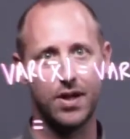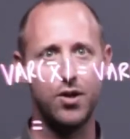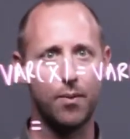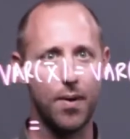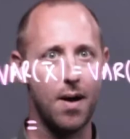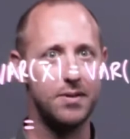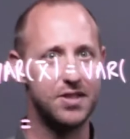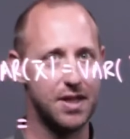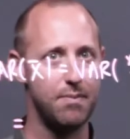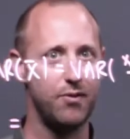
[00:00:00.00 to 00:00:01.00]
Okay, you can probably
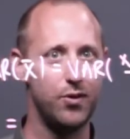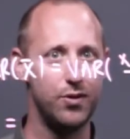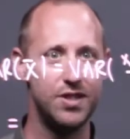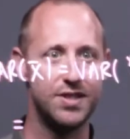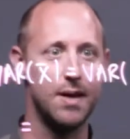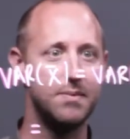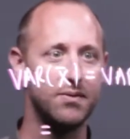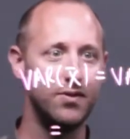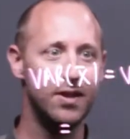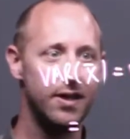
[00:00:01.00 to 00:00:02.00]
skip a few of these steps
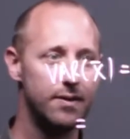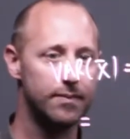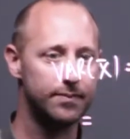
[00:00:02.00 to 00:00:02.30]
if you like.